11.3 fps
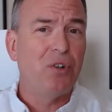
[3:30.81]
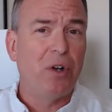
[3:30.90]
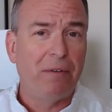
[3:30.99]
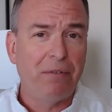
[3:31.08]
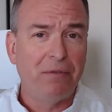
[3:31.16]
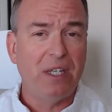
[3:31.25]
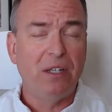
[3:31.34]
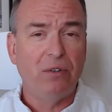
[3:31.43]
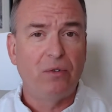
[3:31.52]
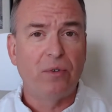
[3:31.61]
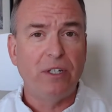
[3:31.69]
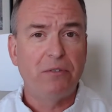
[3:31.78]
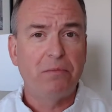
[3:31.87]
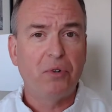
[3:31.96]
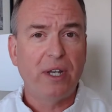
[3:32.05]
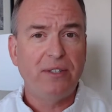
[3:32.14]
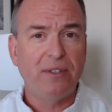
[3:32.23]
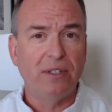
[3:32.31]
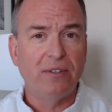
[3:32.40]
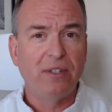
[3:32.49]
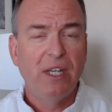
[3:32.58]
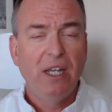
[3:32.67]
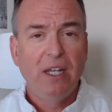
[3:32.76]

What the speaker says: off of the increased prices,